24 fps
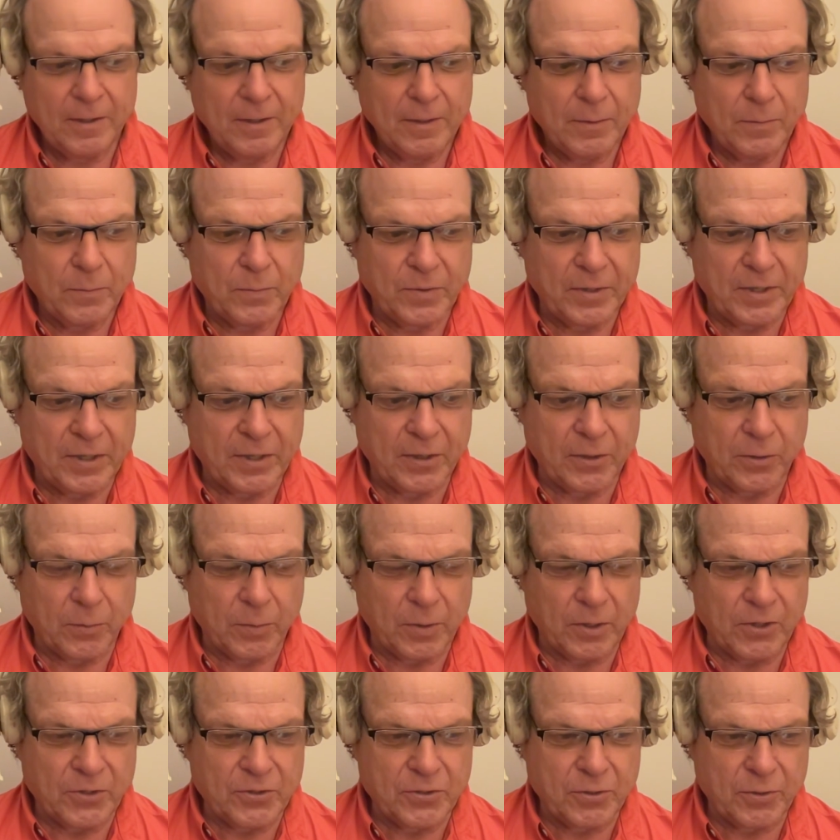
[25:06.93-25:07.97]
within a degree
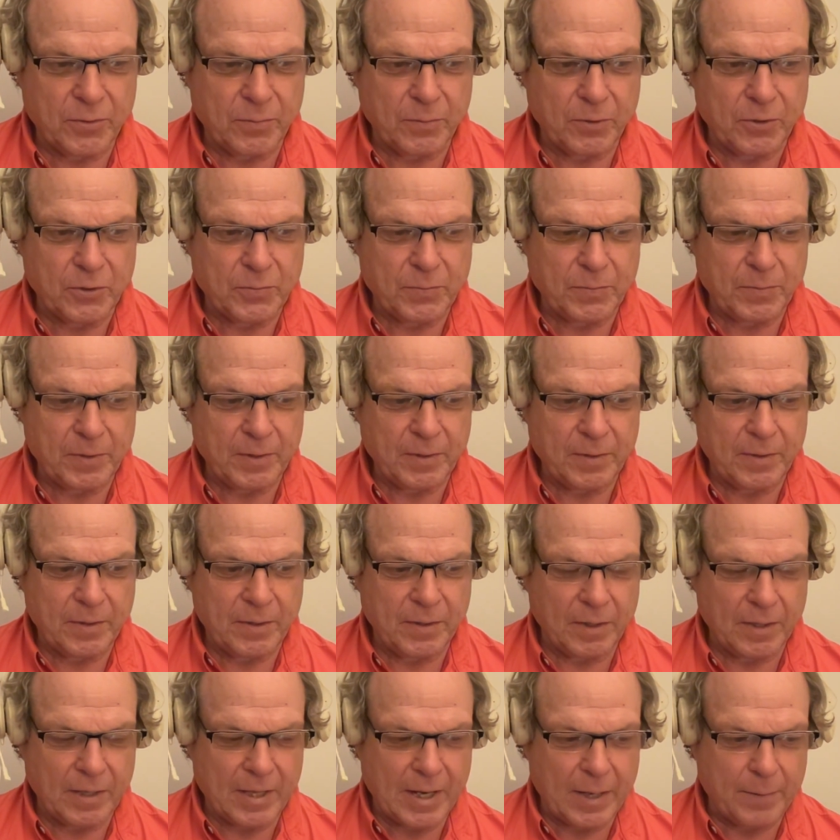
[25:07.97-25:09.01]
or two in a
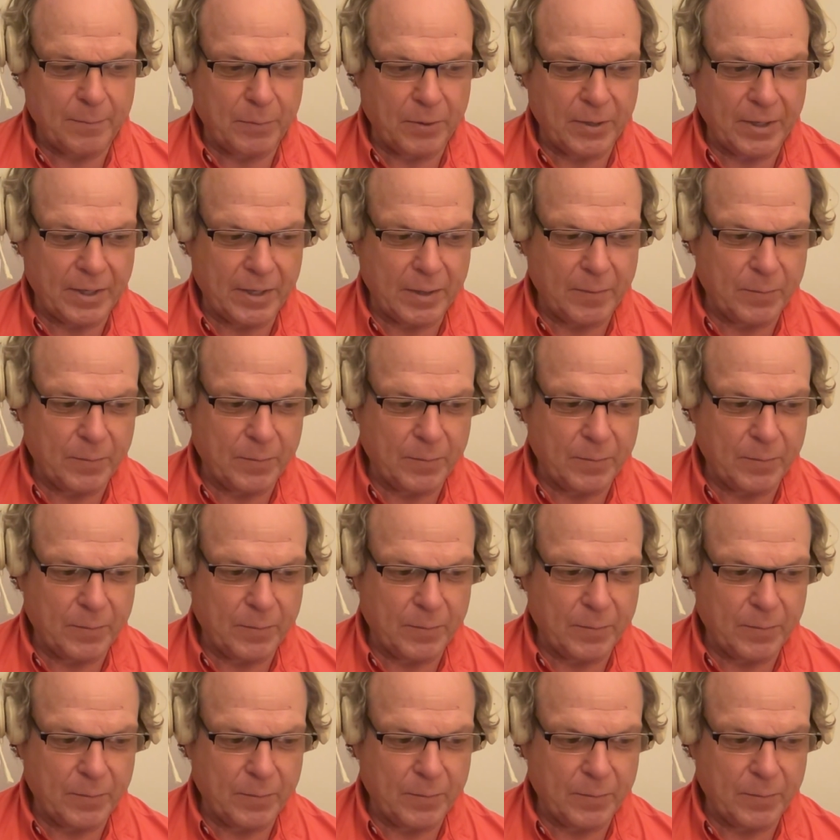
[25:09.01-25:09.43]
lot of planing